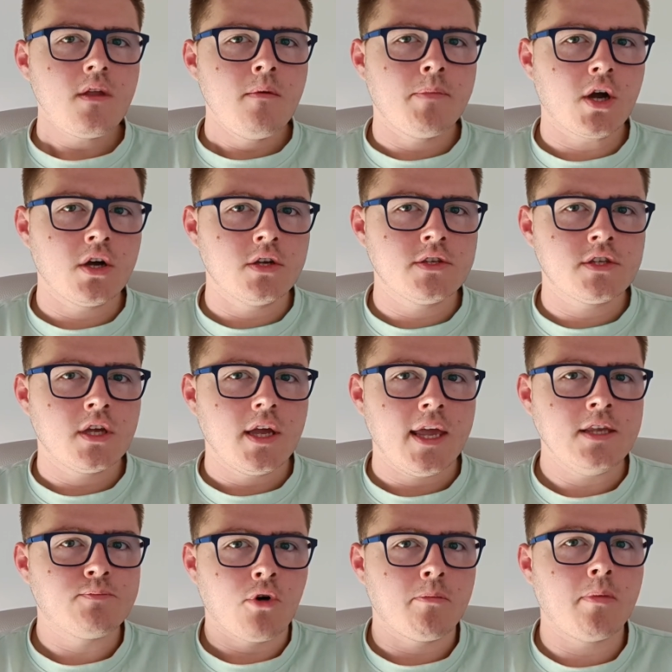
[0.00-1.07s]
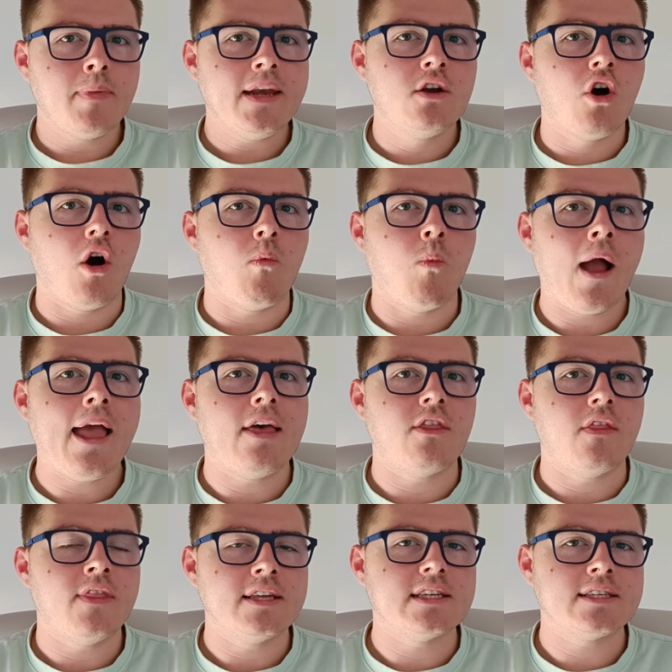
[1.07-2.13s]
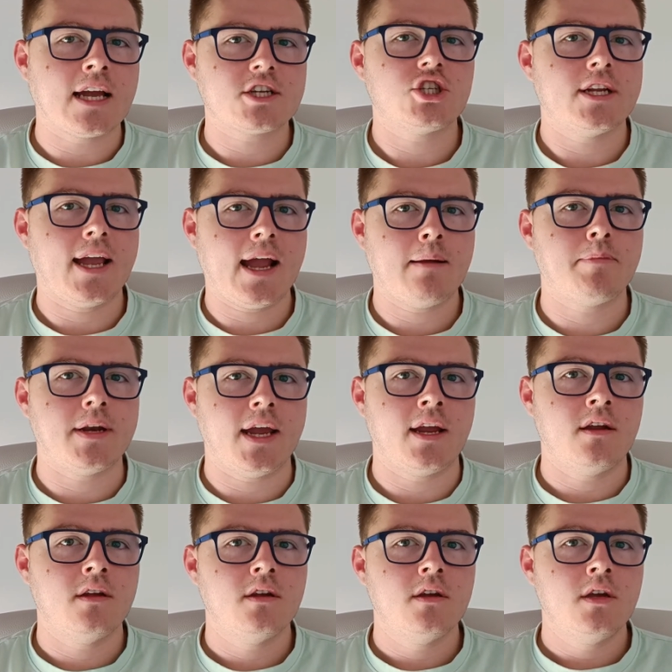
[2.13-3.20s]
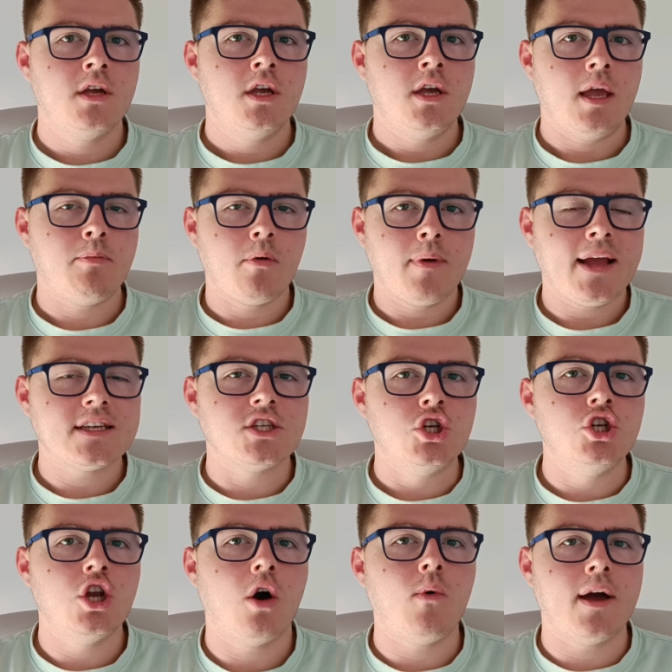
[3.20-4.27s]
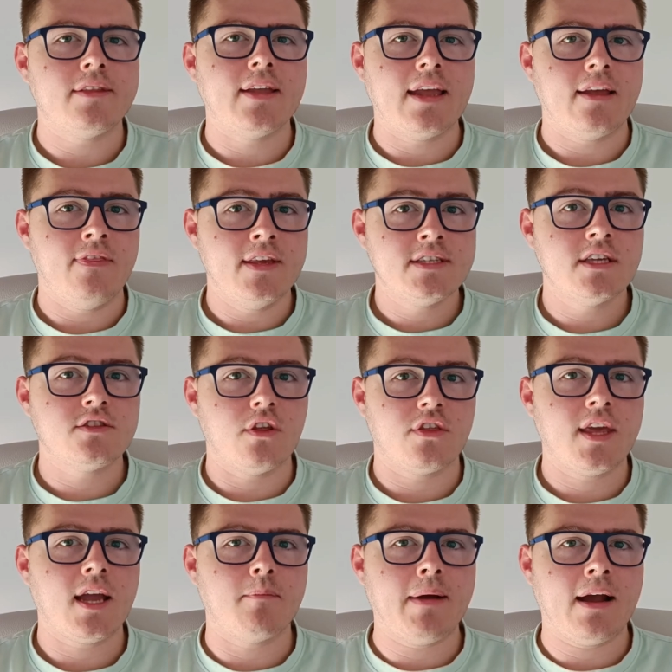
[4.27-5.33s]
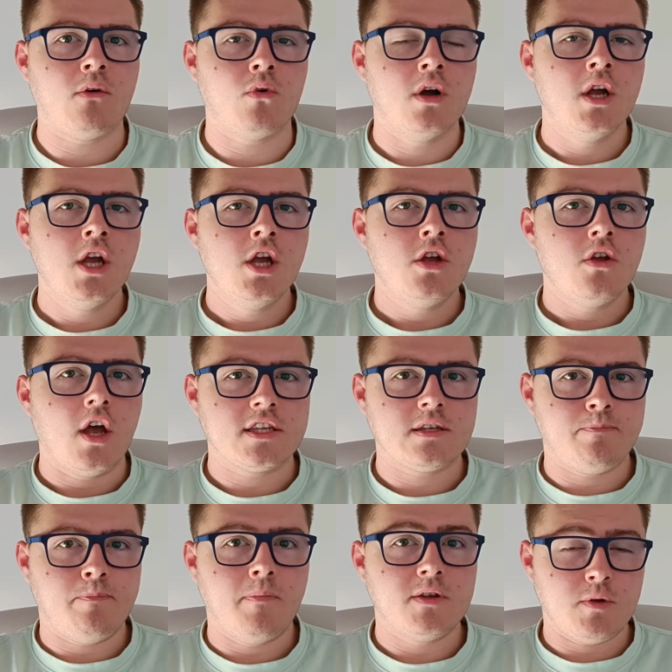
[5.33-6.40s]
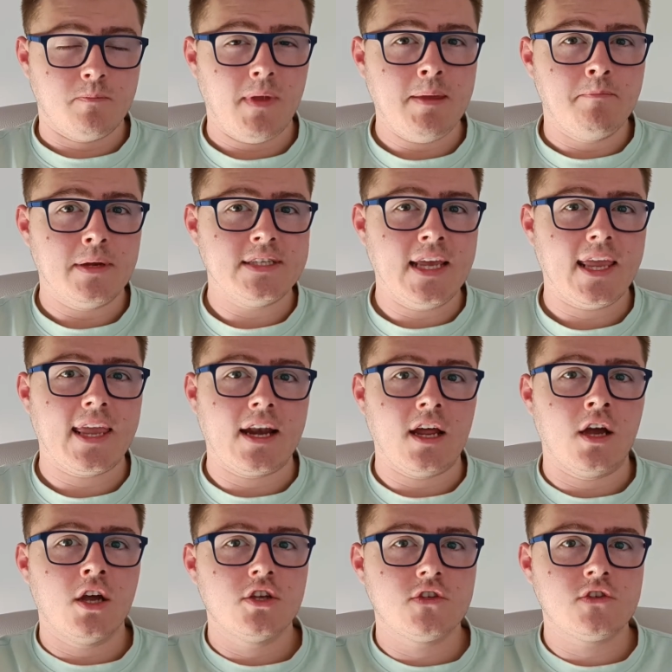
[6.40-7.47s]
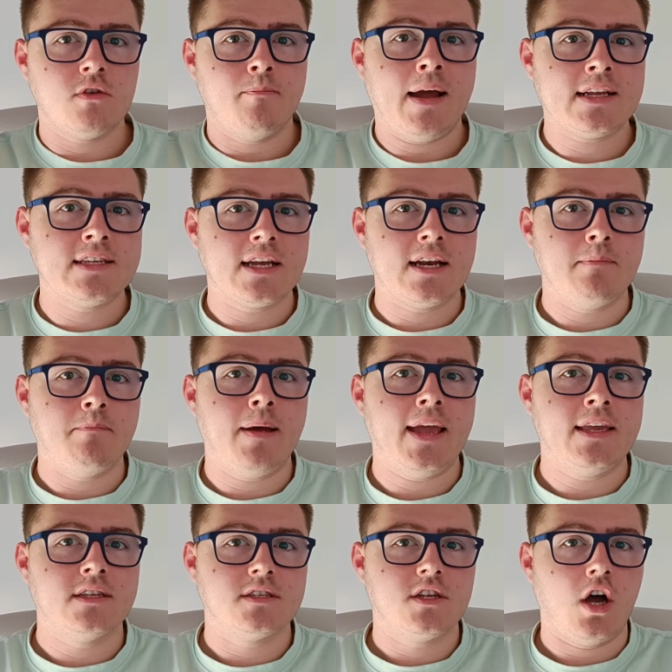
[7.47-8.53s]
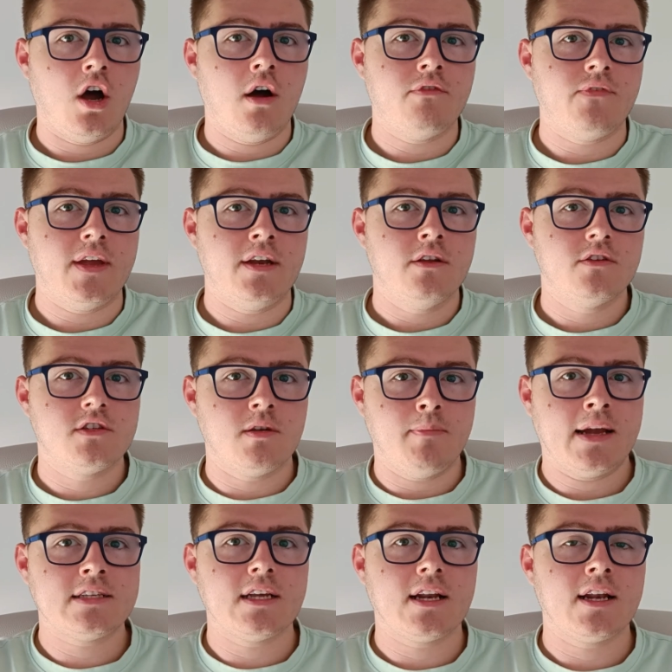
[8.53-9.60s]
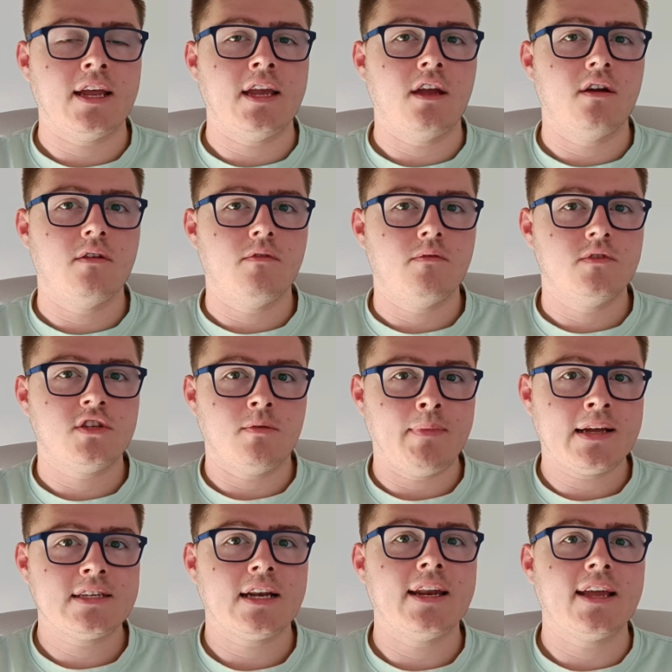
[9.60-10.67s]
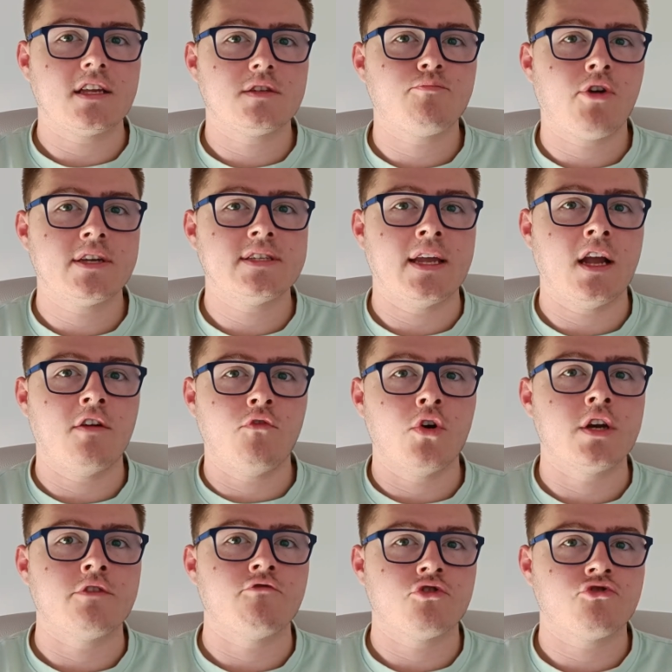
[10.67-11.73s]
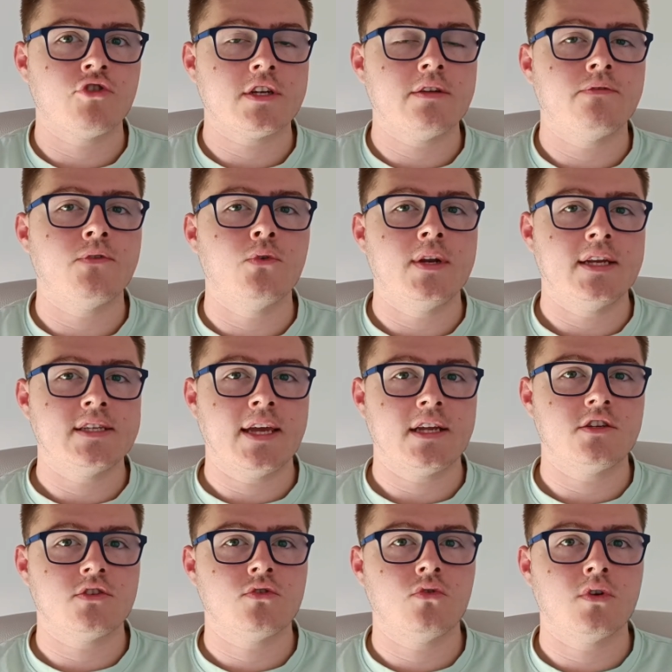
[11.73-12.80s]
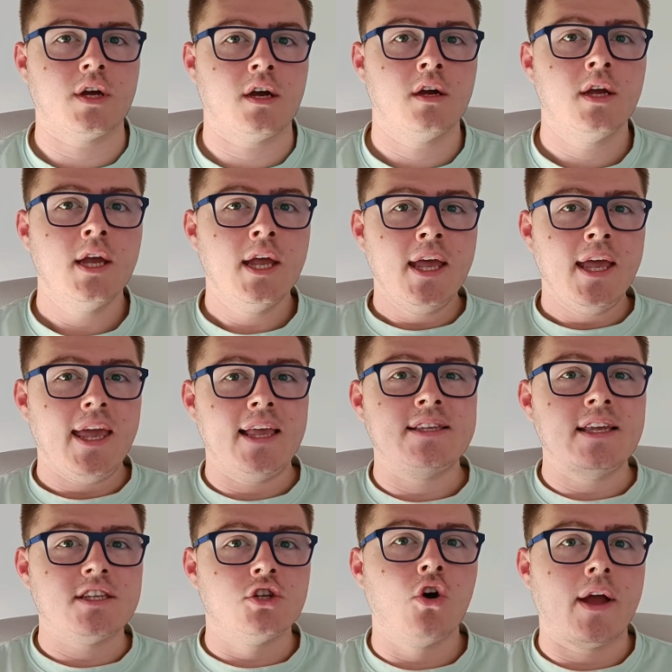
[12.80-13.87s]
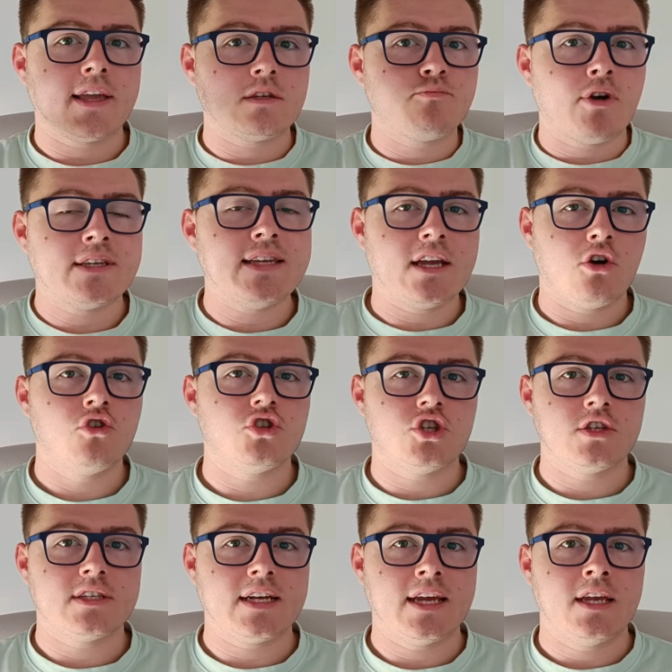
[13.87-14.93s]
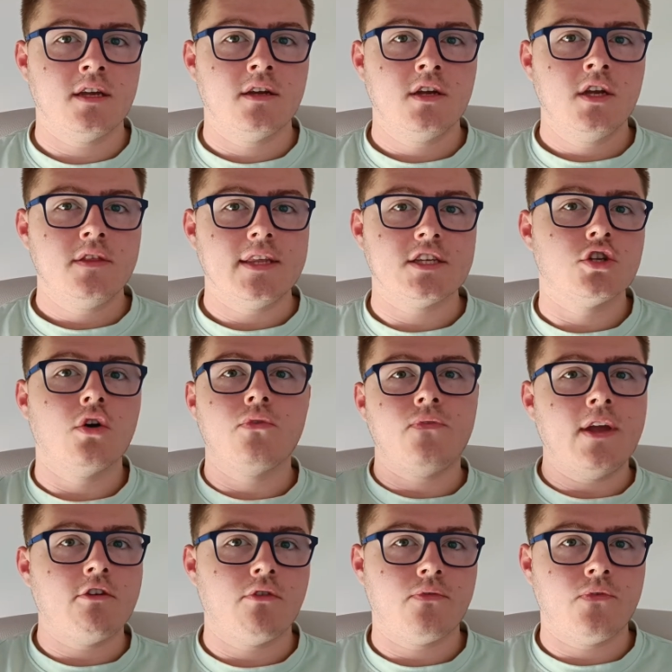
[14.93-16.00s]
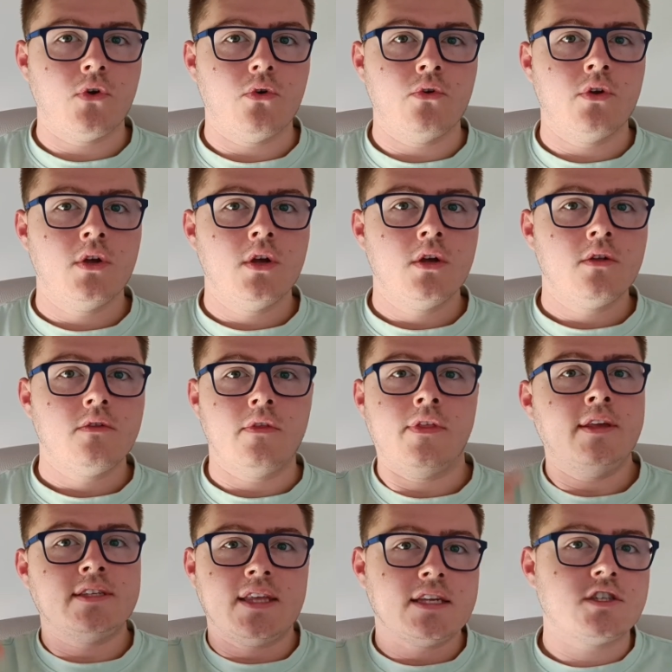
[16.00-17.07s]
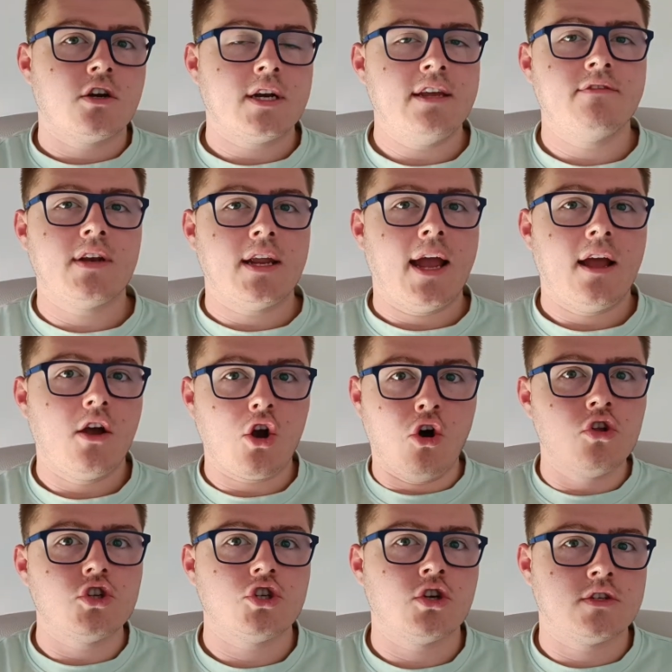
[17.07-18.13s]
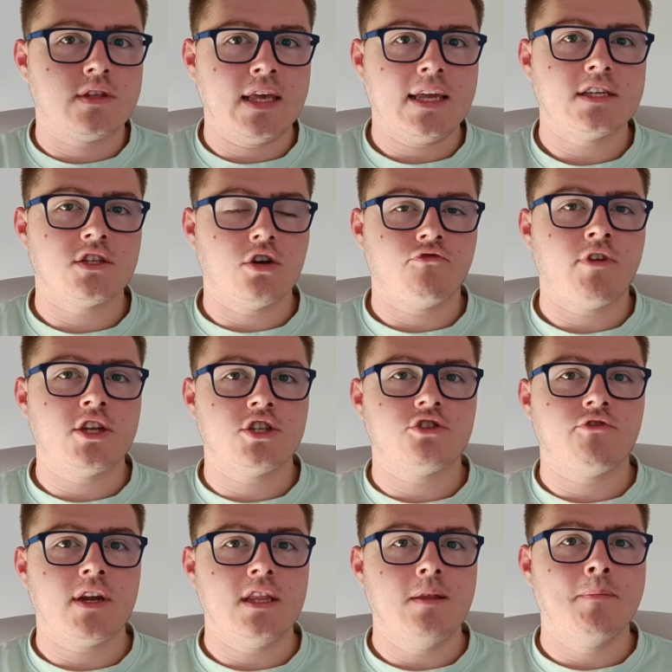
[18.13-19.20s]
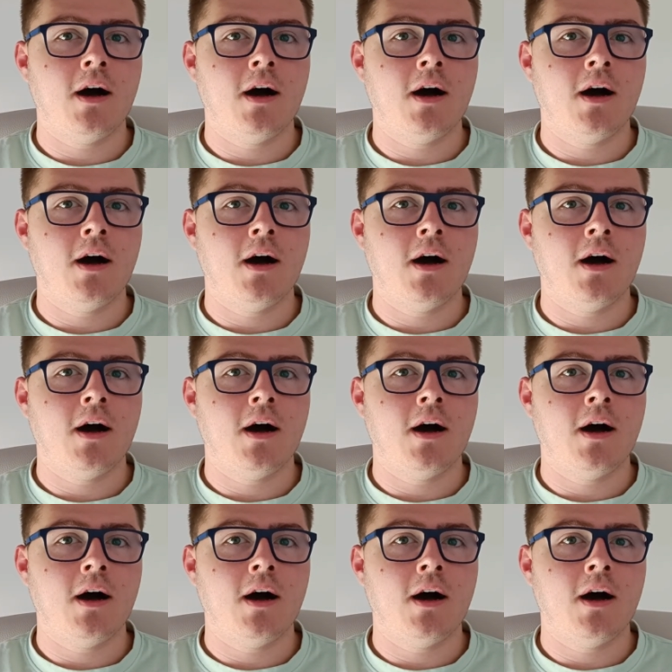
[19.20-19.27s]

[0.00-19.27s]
because he's probably not aware that this is actually happening. He probably has no idea. And this is the thing about, in particular, somatically based ARFID, somatically expressing avoidant restrictive food intake disorder, is it's not expressing consciously. There's no fear of food. These things aren't even conscious things that are registering in the